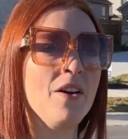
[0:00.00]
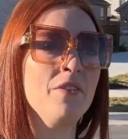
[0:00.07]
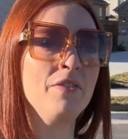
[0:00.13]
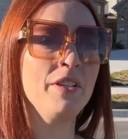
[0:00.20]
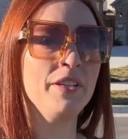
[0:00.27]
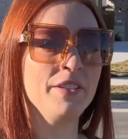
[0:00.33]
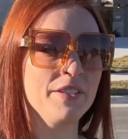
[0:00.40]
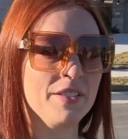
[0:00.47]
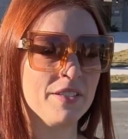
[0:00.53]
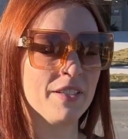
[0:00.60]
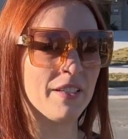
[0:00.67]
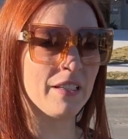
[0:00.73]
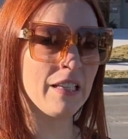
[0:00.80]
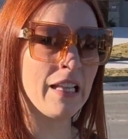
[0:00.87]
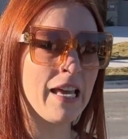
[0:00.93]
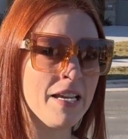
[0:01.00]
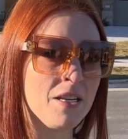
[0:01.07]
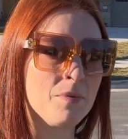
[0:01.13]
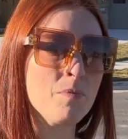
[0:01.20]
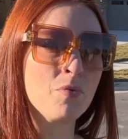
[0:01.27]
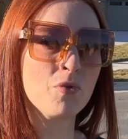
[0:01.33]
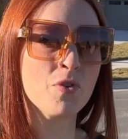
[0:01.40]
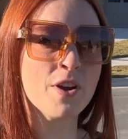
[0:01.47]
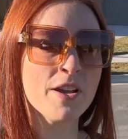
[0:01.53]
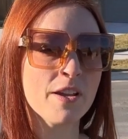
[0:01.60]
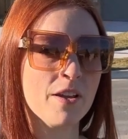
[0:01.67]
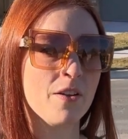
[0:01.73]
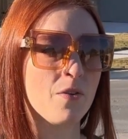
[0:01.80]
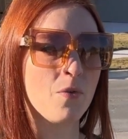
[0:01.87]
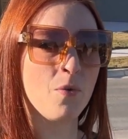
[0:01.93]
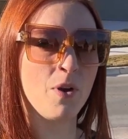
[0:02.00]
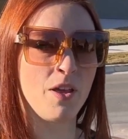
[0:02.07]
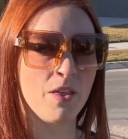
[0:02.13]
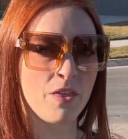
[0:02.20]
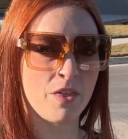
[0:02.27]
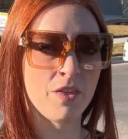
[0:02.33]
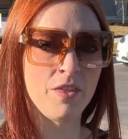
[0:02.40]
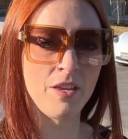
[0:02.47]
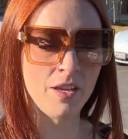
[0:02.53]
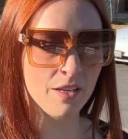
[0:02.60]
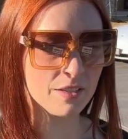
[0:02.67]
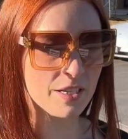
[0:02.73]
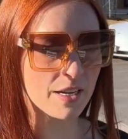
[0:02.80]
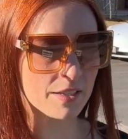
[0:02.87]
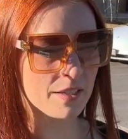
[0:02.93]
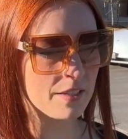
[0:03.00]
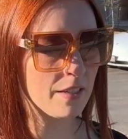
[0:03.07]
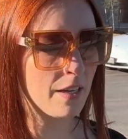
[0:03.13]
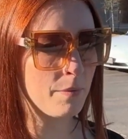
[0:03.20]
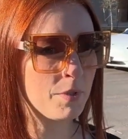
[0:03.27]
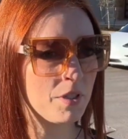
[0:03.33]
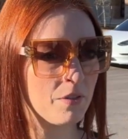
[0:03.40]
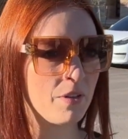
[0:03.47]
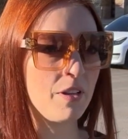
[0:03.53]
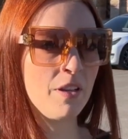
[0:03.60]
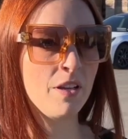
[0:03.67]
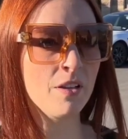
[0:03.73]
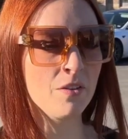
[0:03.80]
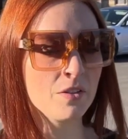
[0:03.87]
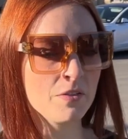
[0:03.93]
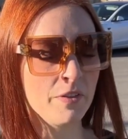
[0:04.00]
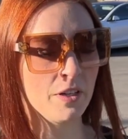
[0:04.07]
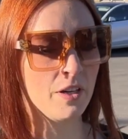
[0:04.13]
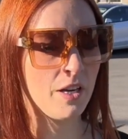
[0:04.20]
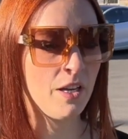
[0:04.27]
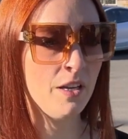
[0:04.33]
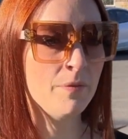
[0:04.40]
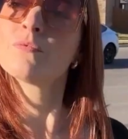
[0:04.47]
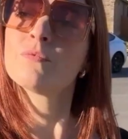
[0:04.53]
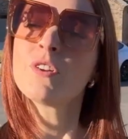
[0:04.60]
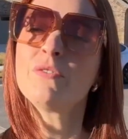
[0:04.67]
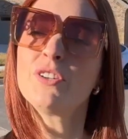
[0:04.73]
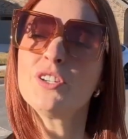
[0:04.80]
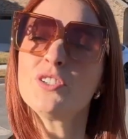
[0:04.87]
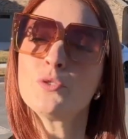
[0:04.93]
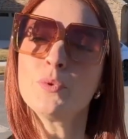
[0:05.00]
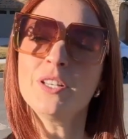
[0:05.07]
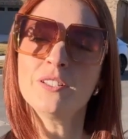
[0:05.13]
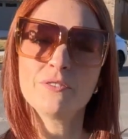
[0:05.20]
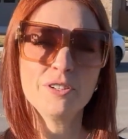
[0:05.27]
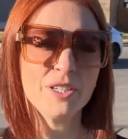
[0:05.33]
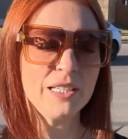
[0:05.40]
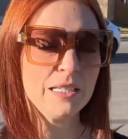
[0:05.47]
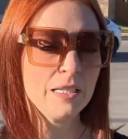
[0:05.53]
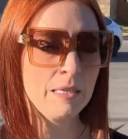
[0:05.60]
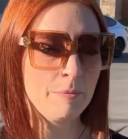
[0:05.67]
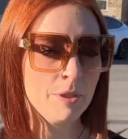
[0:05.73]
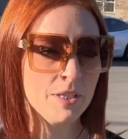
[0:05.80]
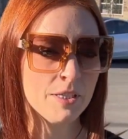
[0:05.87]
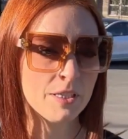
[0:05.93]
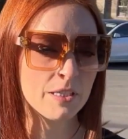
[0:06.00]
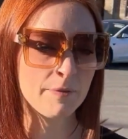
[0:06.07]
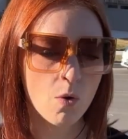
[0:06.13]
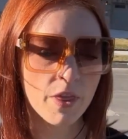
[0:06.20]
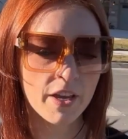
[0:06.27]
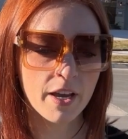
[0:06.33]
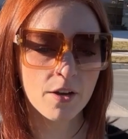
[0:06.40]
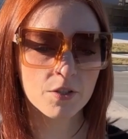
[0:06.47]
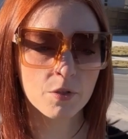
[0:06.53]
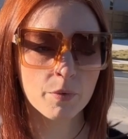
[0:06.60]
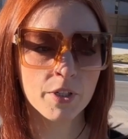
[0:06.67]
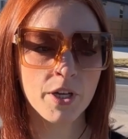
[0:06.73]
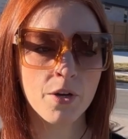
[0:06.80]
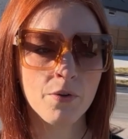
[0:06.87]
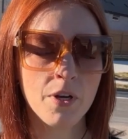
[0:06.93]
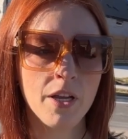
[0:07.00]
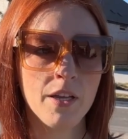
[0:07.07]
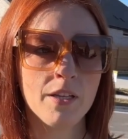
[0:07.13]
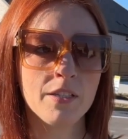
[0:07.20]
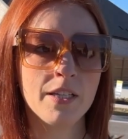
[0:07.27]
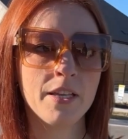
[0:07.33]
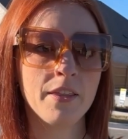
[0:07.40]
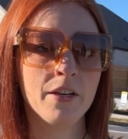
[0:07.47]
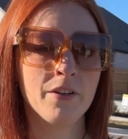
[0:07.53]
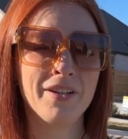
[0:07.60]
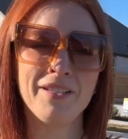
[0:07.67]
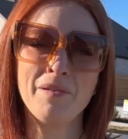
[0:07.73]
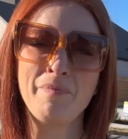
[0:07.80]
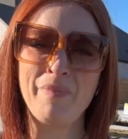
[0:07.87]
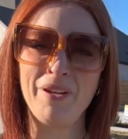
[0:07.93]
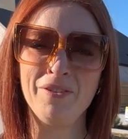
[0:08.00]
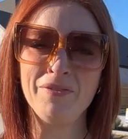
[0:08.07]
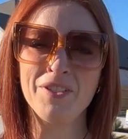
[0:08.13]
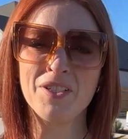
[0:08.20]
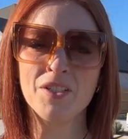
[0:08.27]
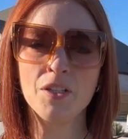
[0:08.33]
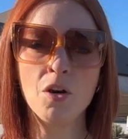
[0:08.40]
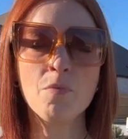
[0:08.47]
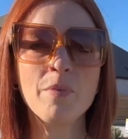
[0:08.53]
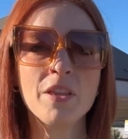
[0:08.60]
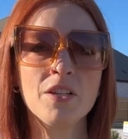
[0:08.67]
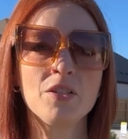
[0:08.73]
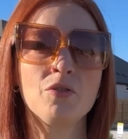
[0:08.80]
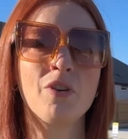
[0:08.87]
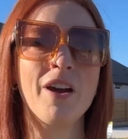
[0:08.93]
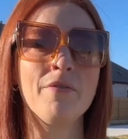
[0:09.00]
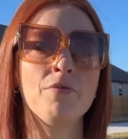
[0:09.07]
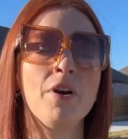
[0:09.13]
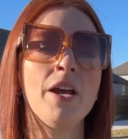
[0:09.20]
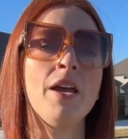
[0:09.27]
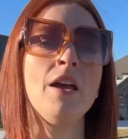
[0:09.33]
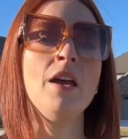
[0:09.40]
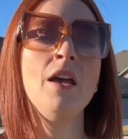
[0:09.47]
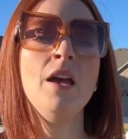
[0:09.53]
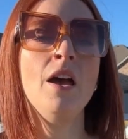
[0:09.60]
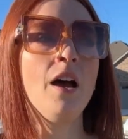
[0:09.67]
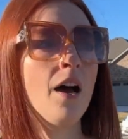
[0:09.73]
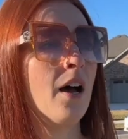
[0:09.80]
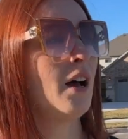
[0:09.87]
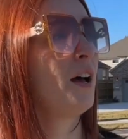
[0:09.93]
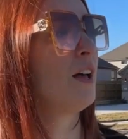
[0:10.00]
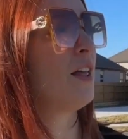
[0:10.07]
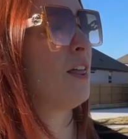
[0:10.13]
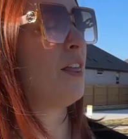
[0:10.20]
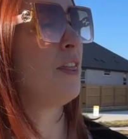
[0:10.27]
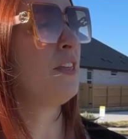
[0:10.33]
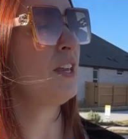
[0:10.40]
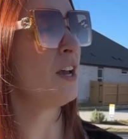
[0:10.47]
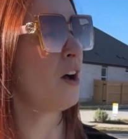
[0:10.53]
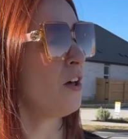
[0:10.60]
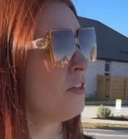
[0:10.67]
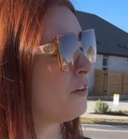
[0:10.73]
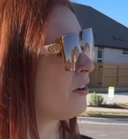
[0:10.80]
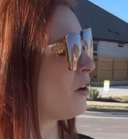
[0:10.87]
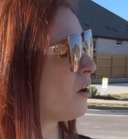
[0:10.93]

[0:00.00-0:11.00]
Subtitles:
of this light brick with the Texas limestone. I think it looks very sweet, very timeless. One thing I also want to note is that there is a bit of a slope in this driveway. The other